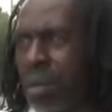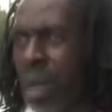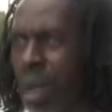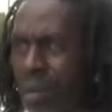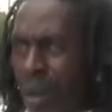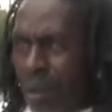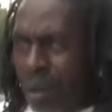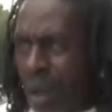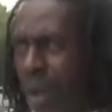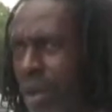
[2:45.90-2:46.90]
I'd
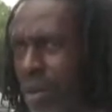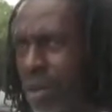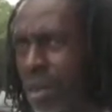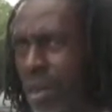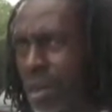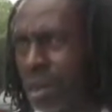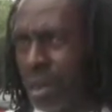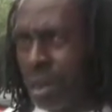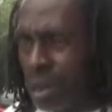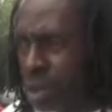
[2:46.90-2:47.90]
have a house and
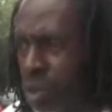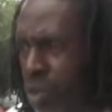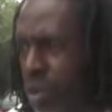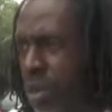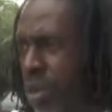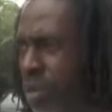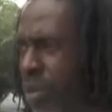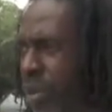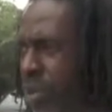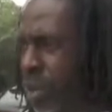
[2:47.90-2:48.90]
a home and just
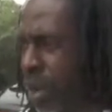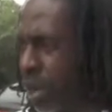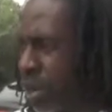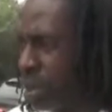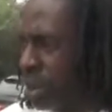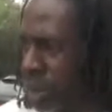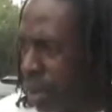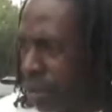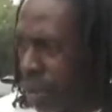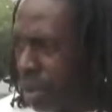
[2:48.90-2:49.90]

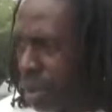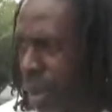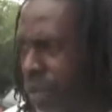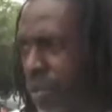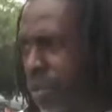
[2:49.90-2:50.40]
have regular life.